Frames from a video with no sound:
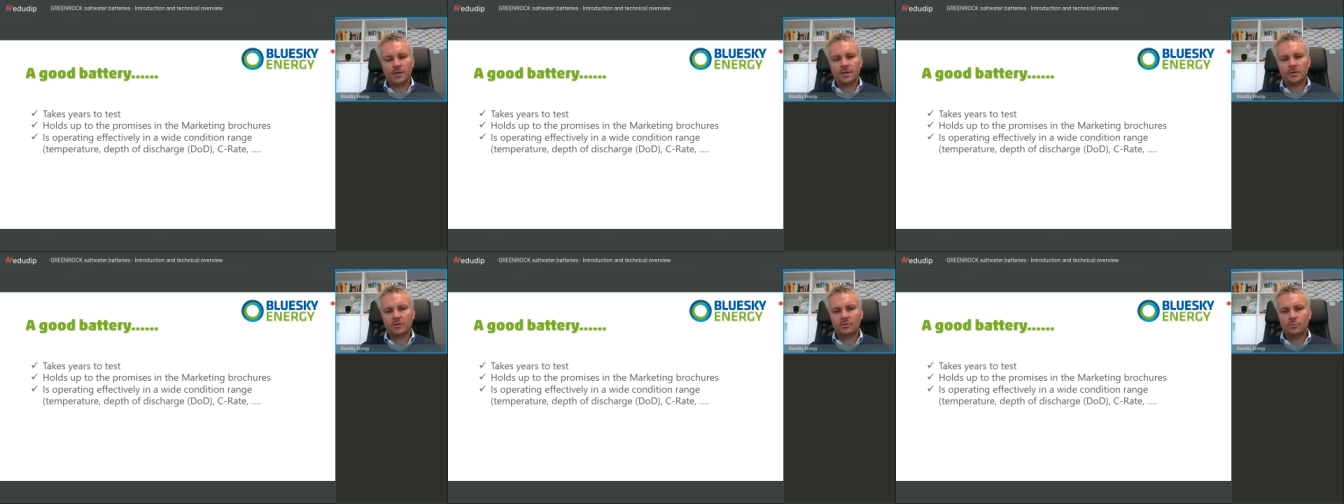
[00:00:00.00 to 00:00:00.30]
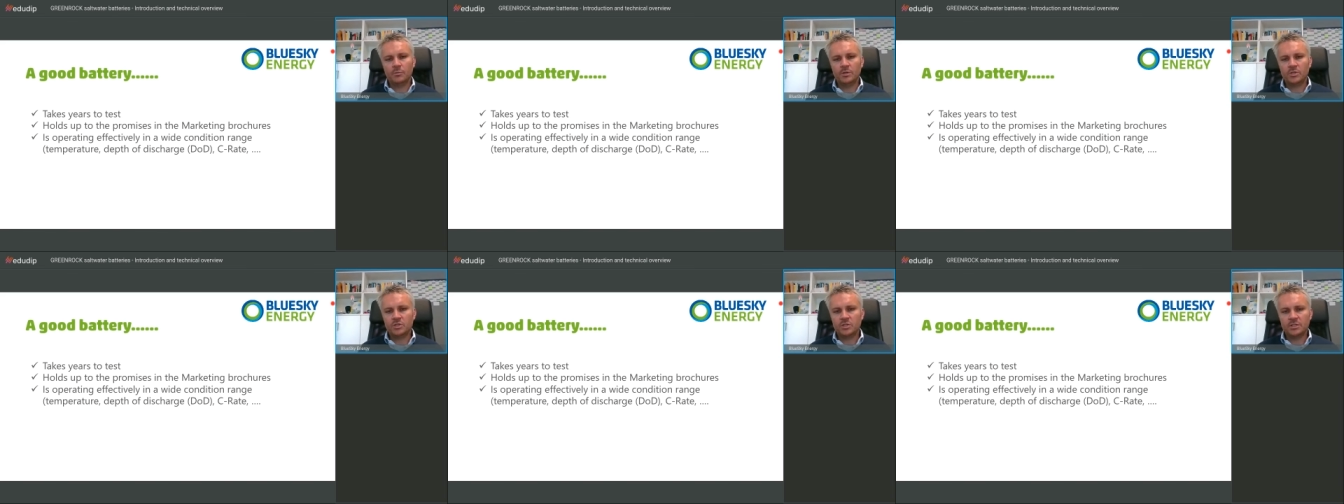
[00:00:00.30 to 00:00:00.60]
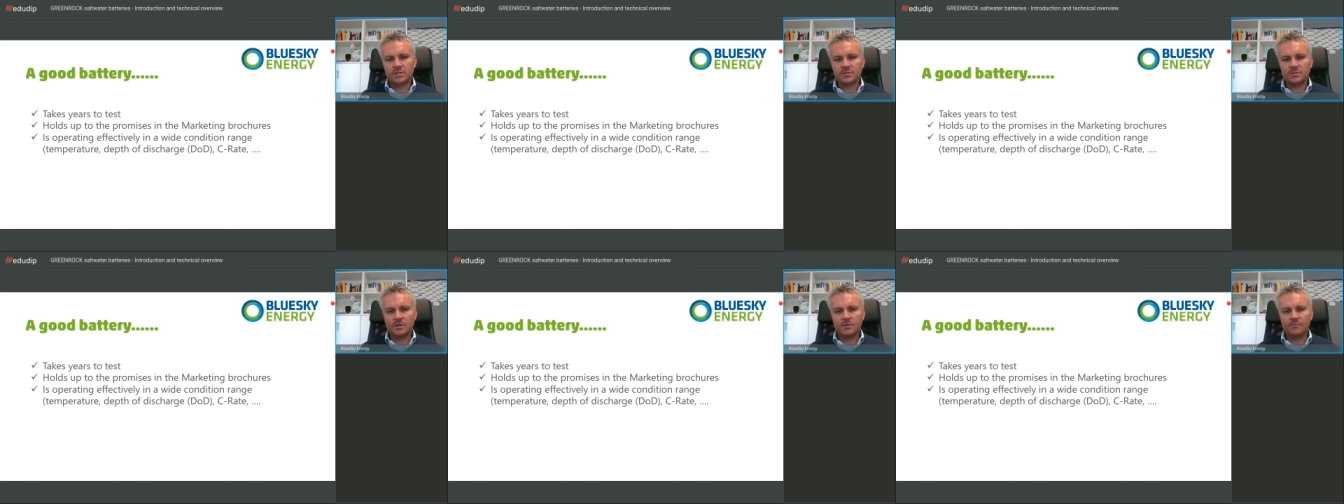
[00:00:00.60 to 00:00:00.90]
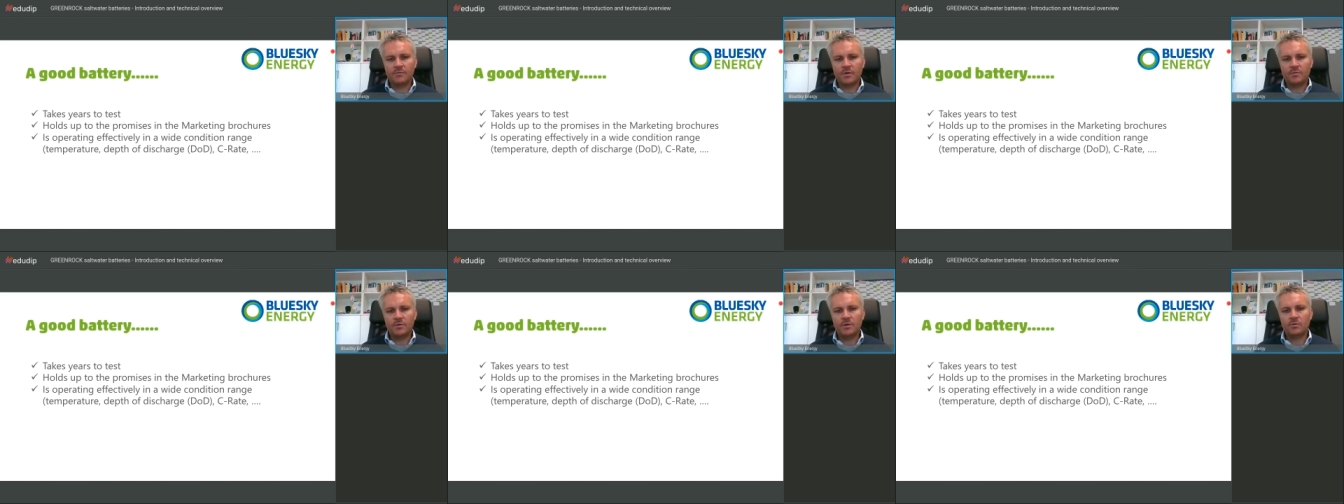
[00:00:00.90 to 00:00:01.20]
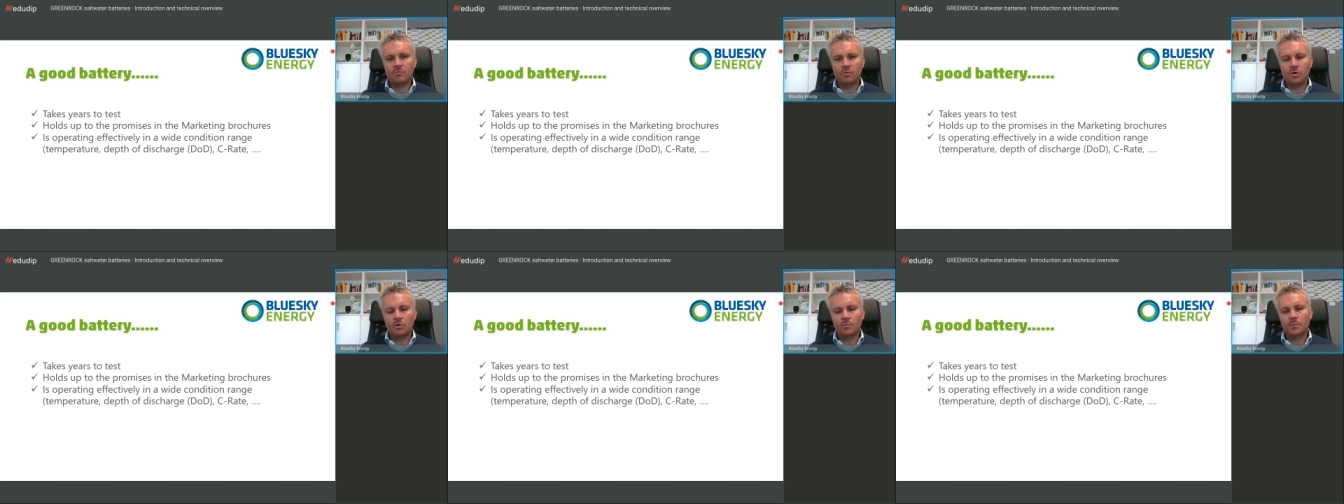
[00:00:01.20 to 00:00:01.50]
suitable
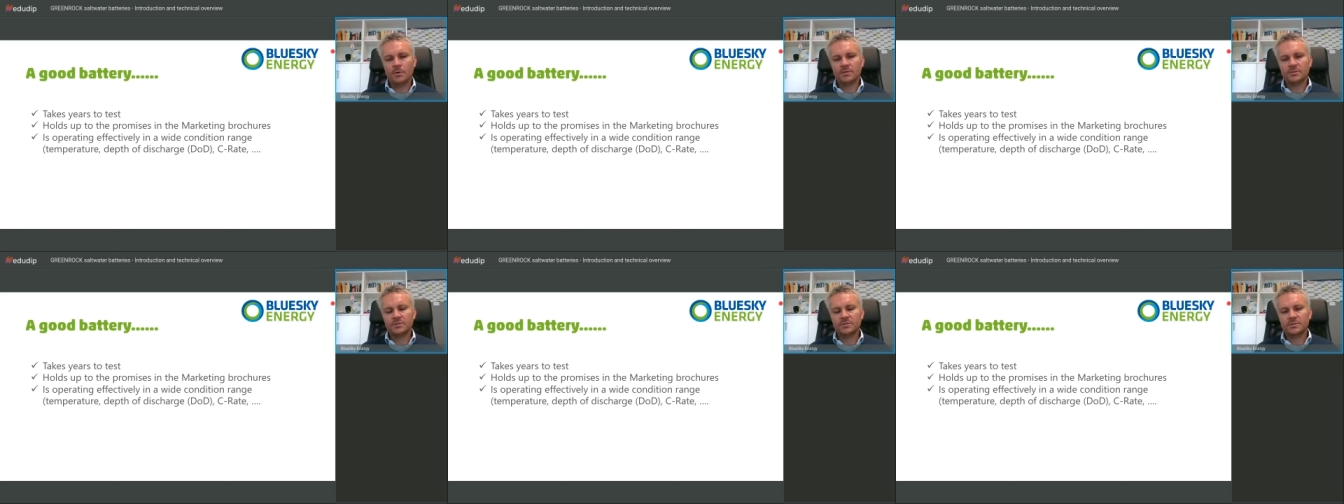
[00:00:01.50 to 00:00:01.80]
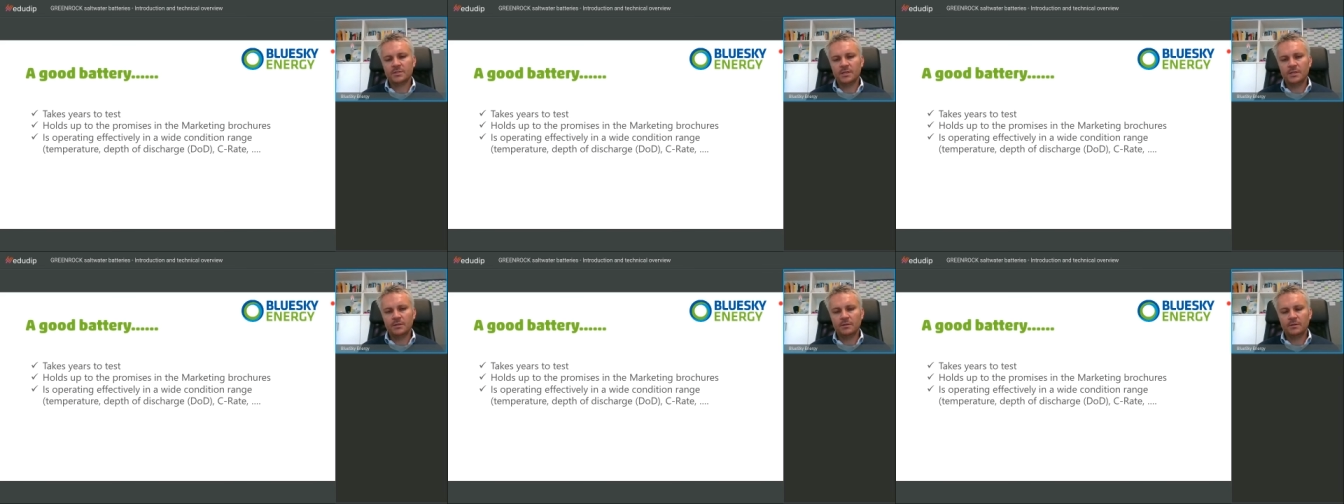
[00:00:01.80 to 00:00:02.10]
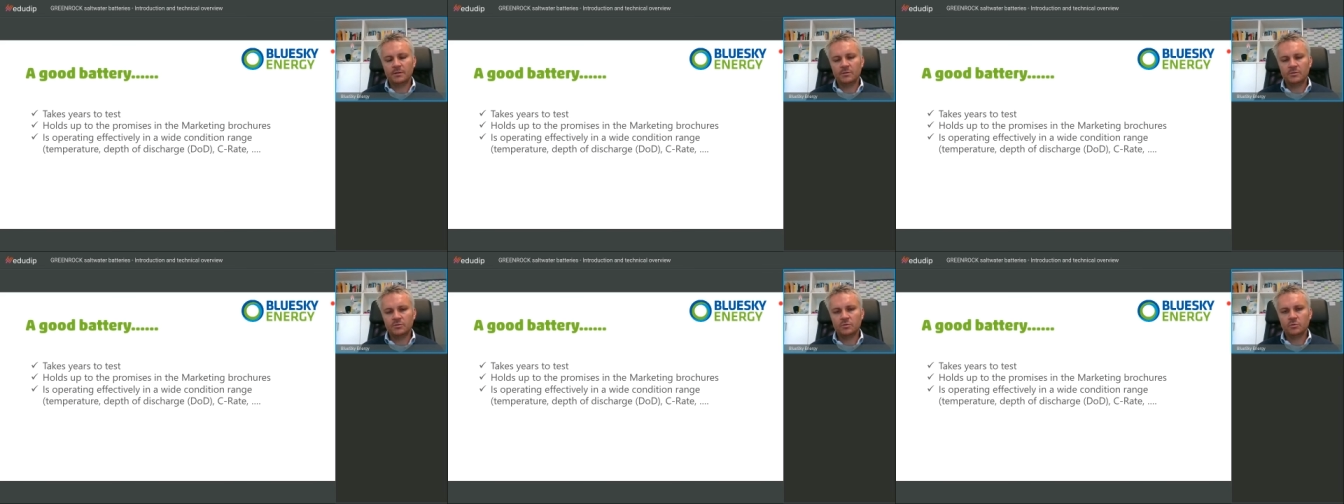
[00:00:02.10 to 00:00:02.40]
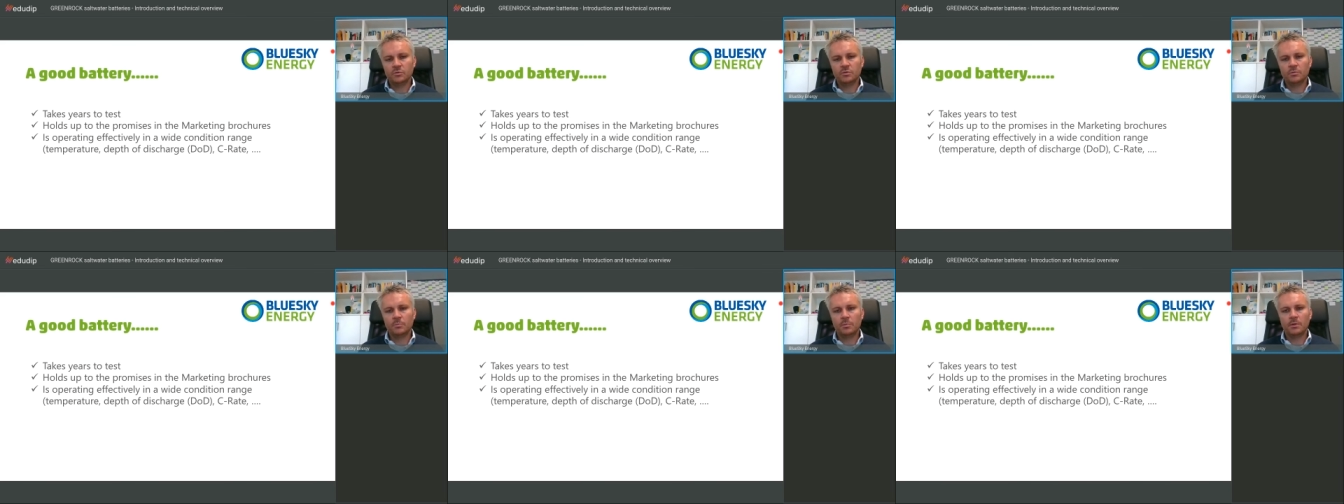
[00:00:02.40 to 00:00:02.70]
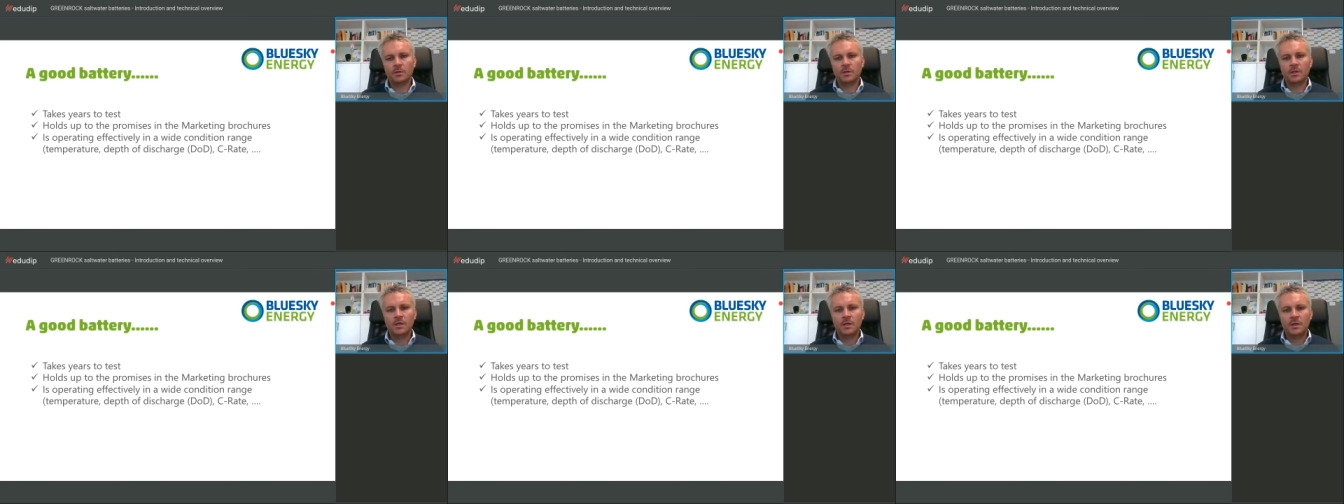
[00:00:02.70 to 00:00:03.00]
for good
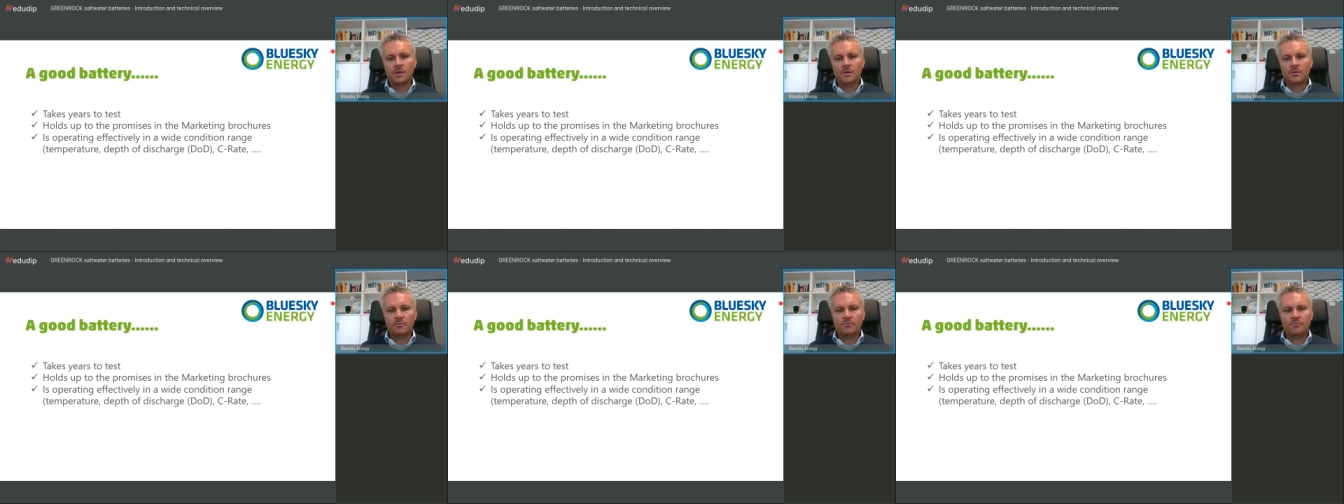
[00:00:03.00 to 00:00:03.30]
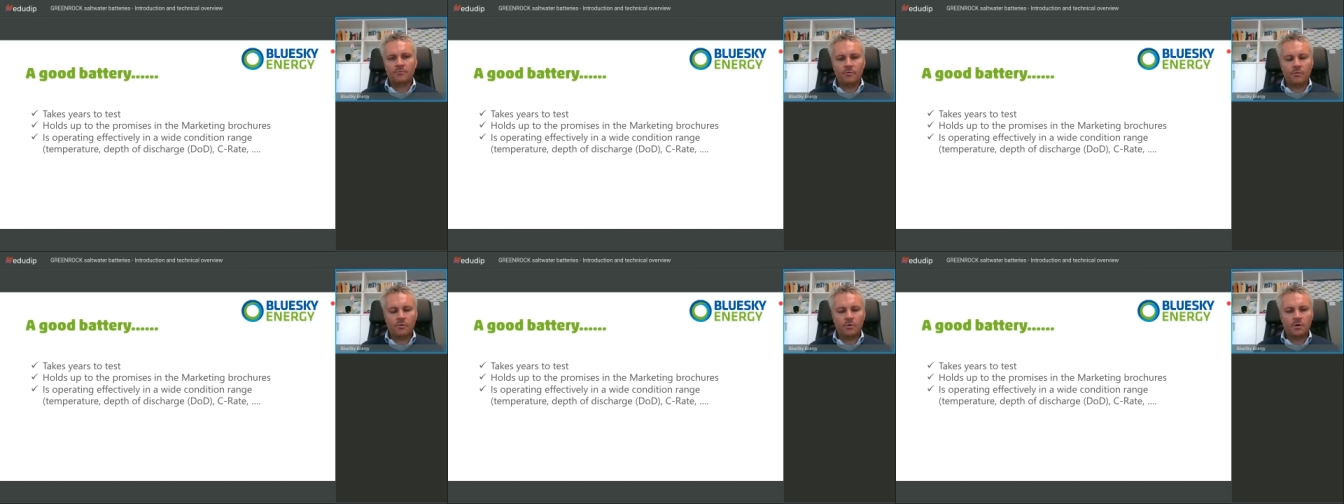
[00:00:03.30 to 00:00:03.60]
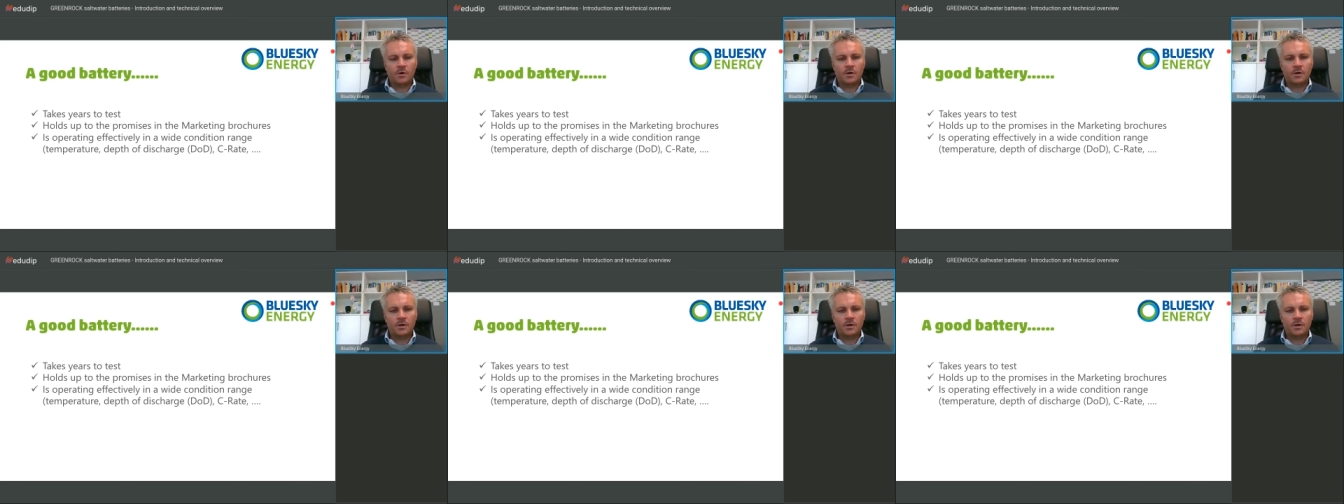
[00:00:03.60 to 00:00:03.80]
practical applications.